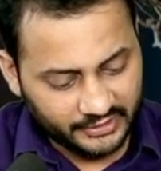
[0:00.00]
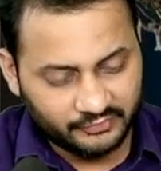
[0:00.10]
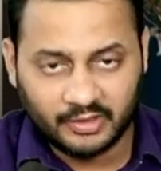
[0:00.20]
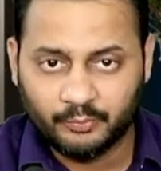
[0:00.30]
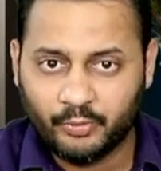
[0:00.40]

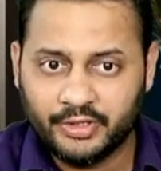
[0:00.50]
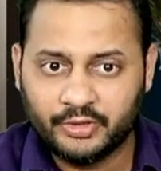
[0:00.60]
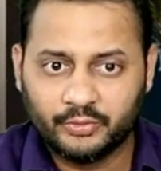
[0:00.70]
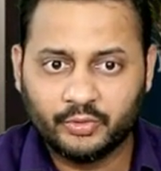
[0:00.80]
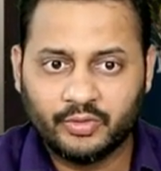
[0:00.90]

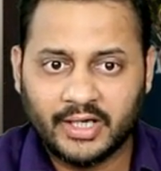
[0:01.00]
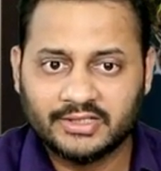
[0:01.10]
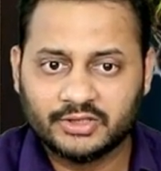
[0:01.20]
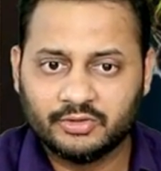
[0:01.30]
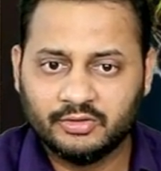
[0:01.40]

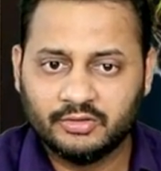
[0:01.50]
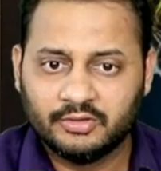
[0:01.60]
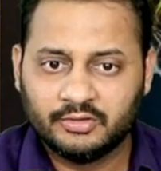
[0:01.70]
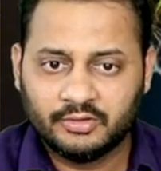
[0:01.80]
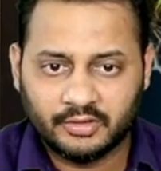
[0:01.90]
1.2290,
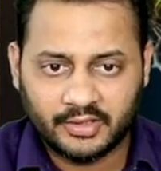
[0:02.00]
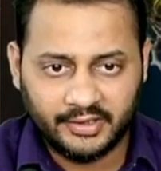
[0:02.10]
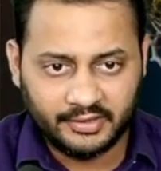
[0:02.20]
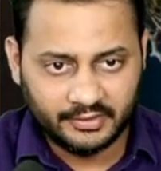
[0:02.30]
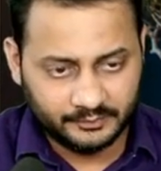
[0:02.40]

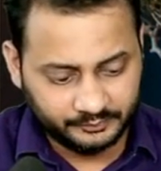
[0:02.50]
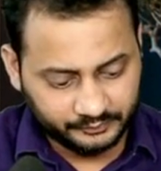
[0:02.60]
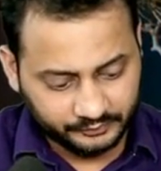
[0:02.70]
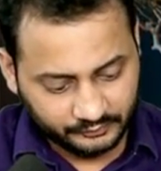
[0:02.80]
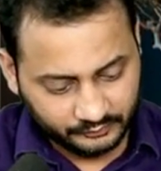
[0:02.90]
right?
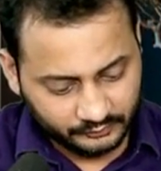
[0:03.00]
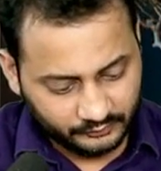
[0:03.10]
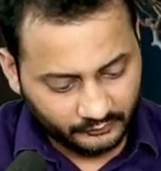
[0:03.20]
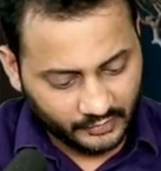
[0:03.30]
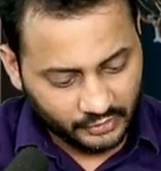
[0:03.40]

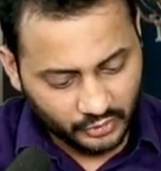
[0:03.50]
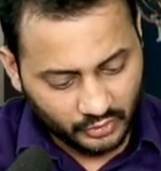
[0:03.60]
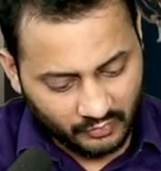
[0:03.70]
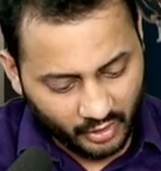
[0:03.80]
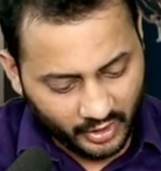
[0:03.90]
So
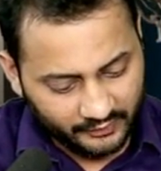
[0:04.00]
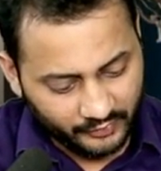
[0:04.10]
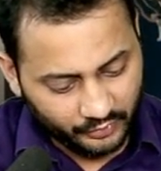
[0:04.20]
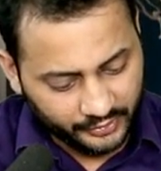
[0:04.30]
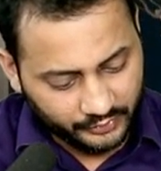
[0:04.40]
what are we
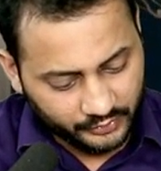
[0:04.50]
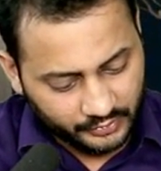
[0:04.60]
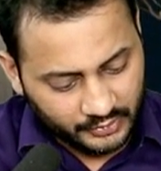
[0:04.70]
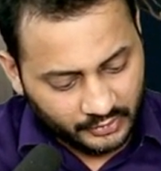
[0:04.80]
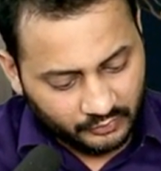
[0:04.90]
going to do?
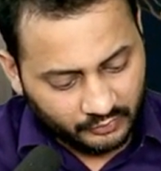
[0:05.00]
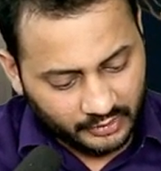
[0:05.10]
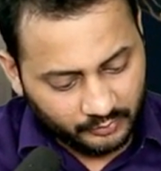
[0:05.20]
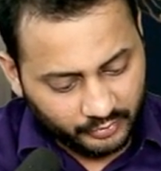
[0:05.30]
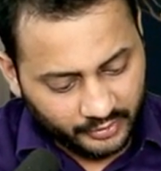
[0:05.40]

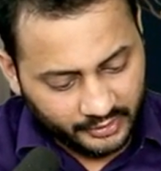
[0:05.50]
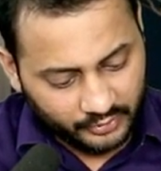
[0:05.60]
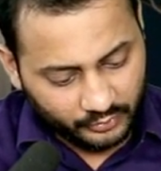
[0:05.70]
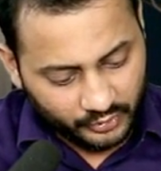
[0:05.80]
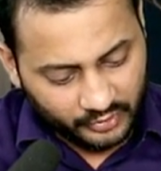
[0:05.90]

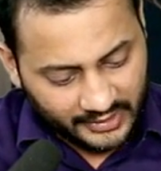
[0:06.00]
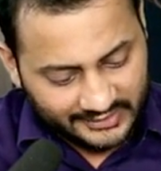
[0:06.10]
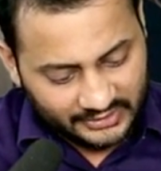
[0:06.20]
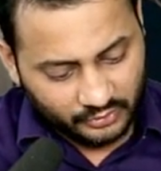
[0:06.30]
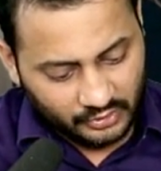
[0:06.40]

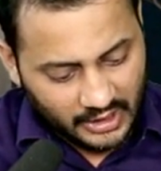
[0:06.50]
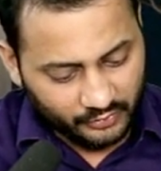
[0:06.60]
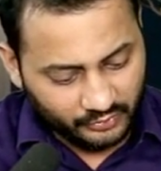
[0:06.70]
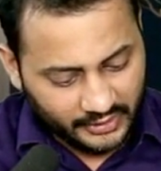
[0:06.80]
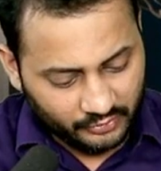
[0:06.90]
1.2290. How
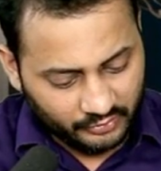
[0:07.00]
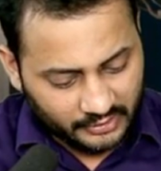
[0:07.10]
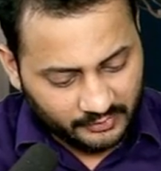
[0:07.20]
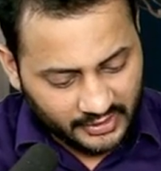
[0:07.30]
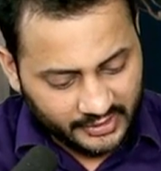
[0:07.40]
to calculate
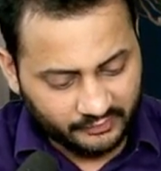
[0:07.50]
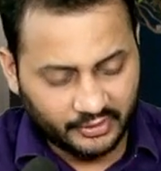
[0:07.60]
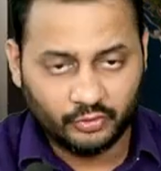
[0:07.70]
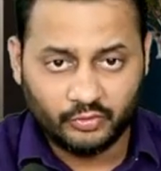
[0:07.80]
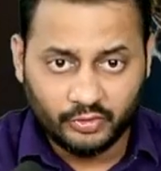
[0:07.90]
market
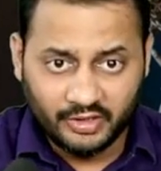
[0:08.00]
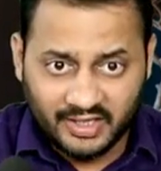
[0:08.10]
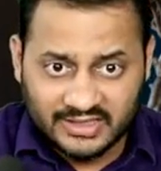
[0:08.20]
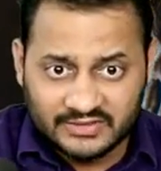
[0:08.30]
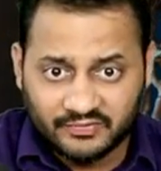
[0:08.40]
value?
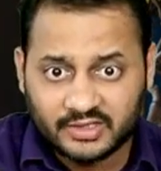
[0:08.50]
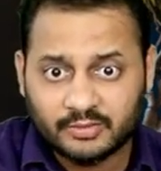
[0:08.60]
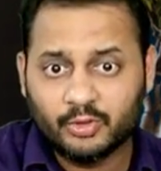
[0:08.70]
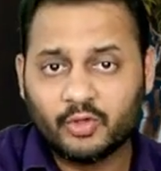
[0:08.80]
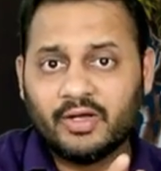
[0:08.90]
Transfer the
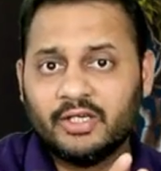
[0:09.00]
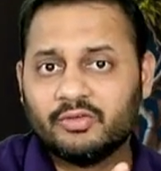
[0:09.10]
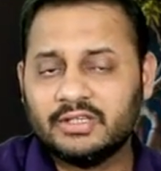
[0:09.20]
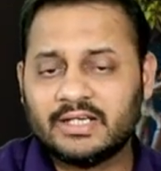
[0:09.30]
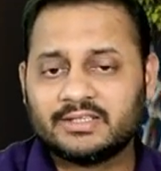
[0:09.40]
book value
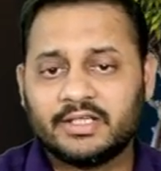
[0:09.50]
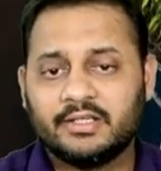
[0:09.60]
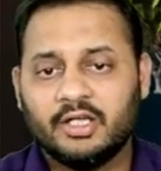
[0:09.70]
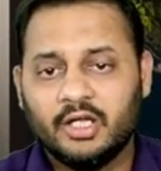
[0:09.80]
on that side.